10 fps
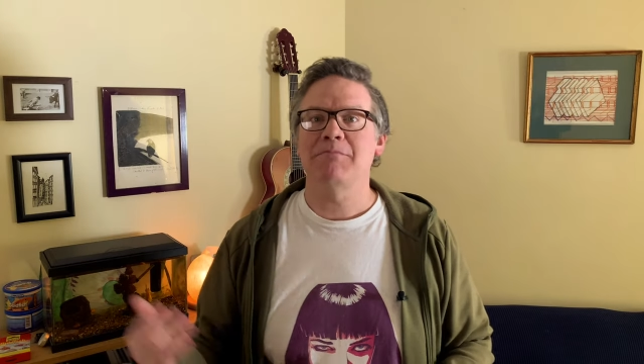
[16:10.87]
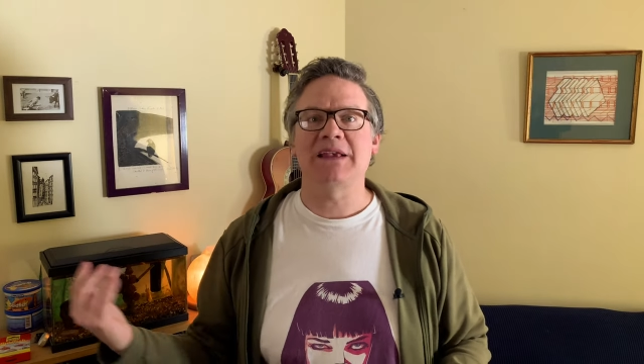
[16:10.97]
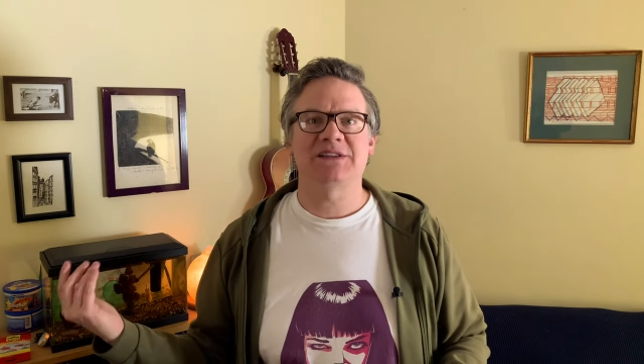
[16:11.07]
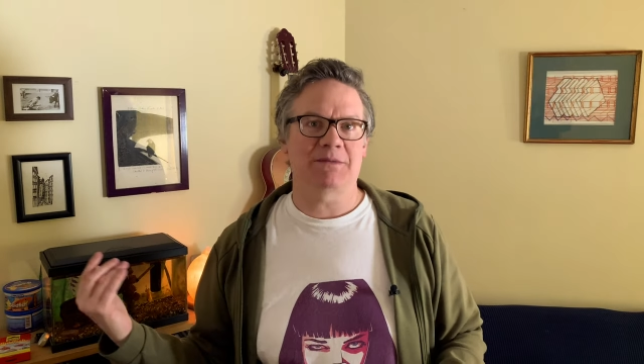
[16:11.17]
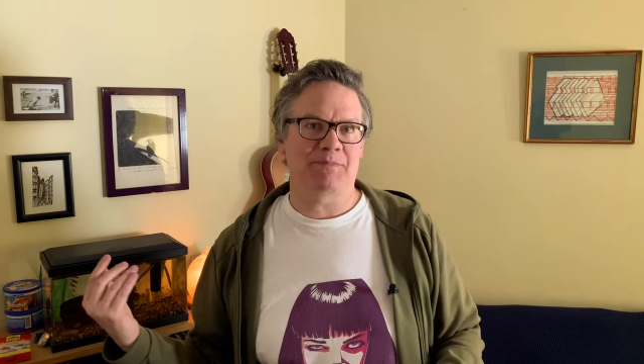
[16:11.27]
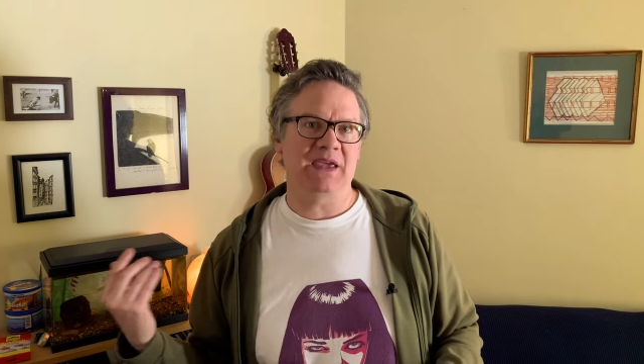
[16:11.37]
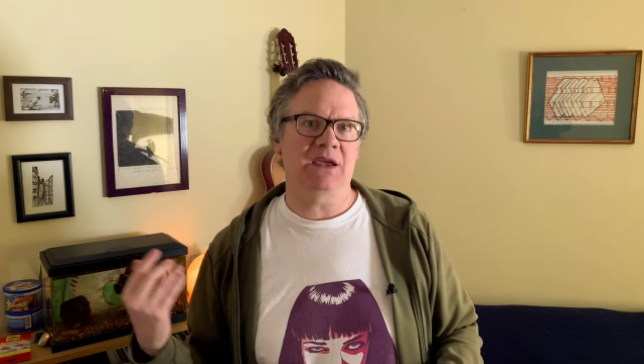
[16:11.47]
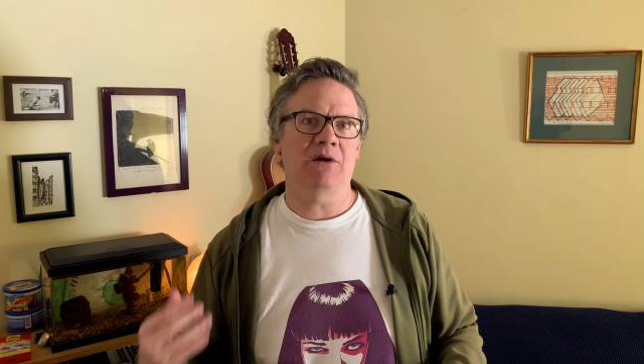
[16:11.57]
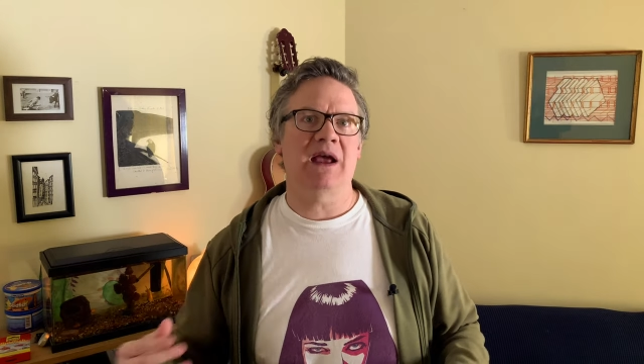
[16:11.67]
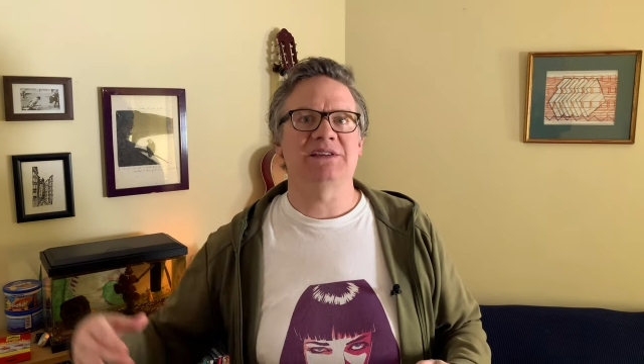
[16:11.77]
makes it
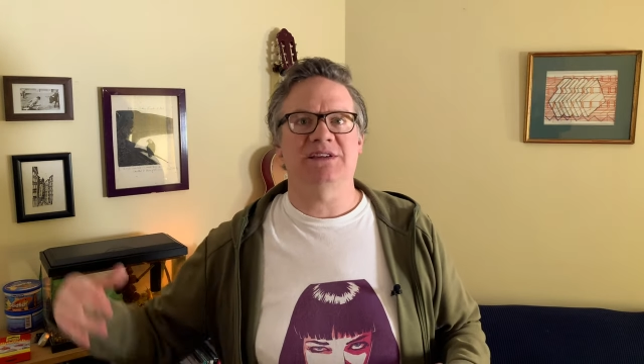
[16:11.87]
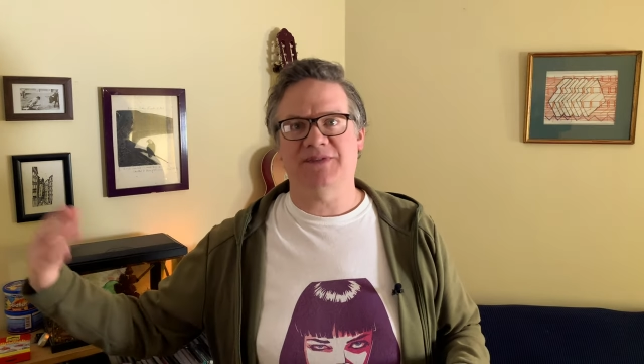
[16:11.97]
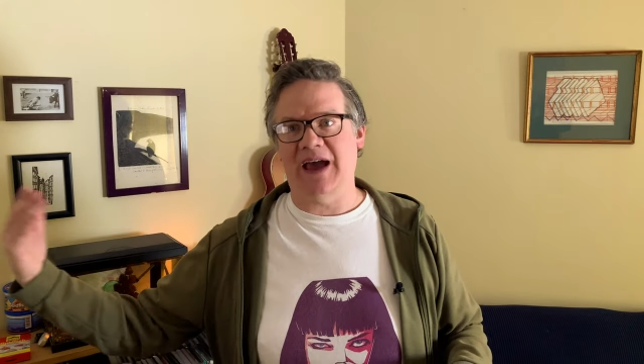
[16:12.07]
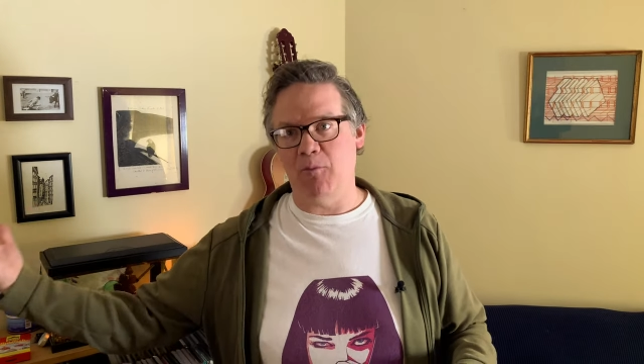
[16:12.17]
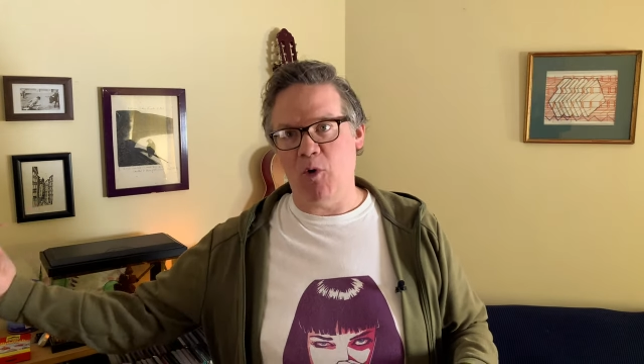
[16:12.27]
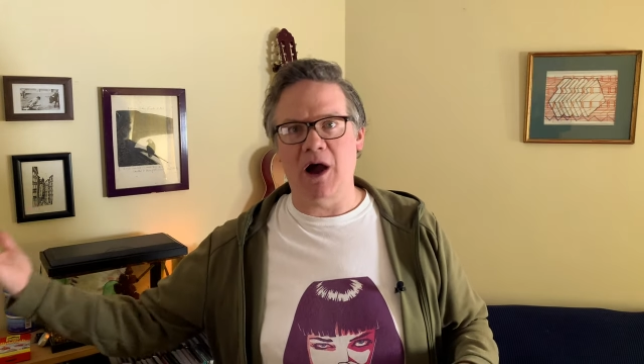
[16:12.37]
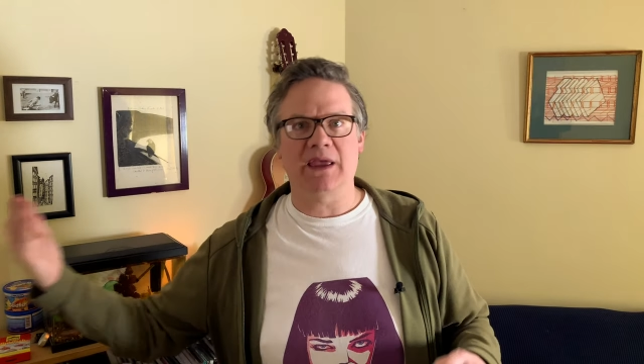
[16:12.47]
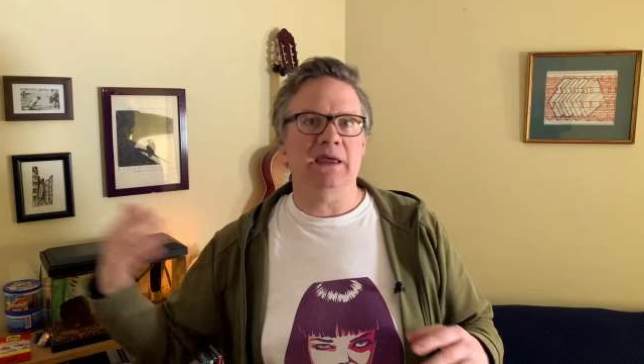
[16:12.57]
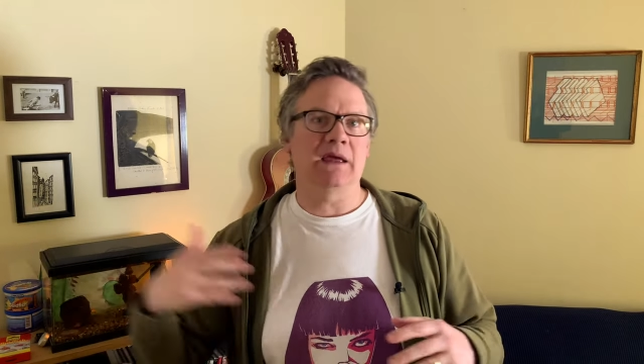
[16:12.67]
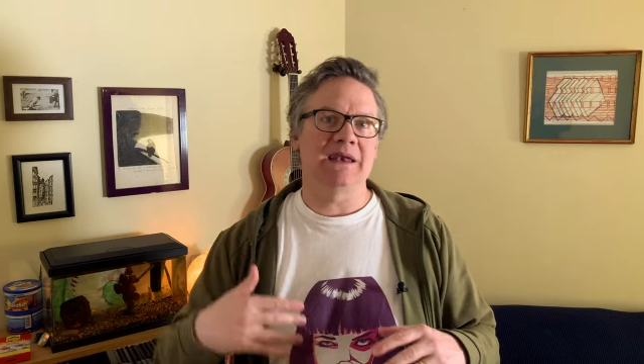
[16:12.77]
appear as if I'm
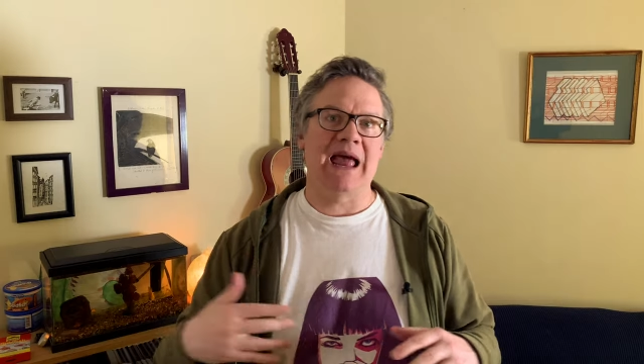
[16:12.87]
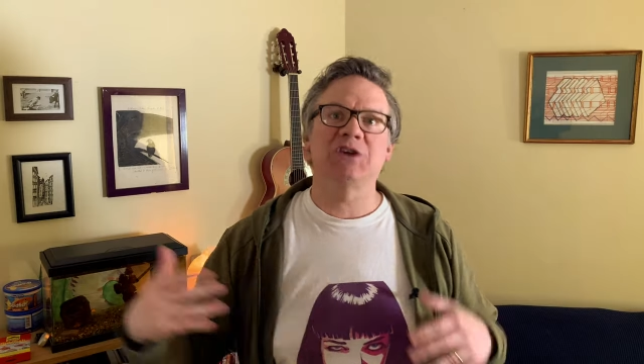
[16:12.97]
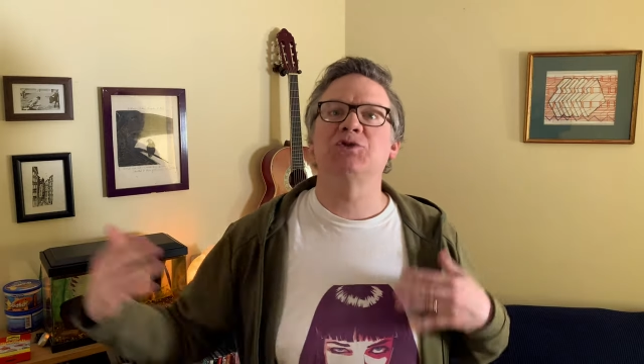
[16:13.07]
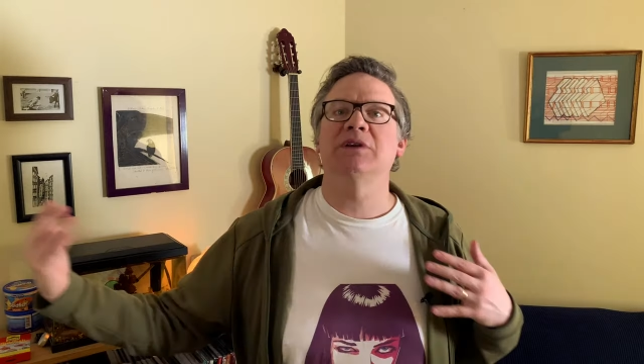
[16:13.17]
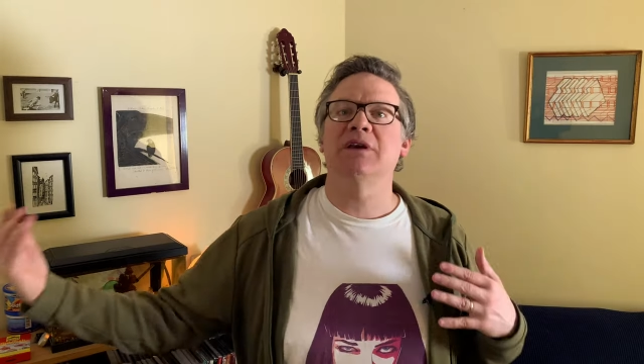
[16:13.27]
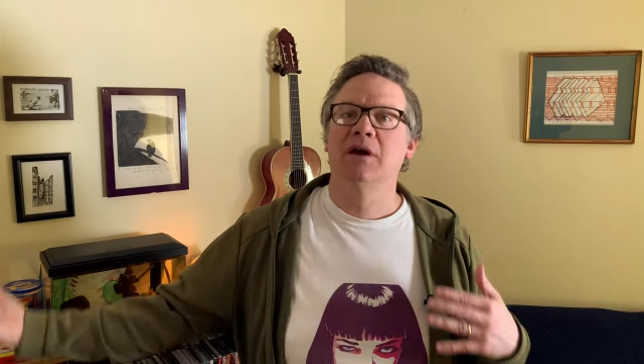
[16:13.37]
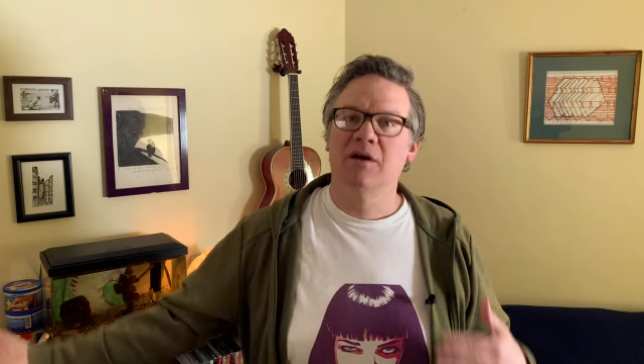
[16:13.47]
walking naturally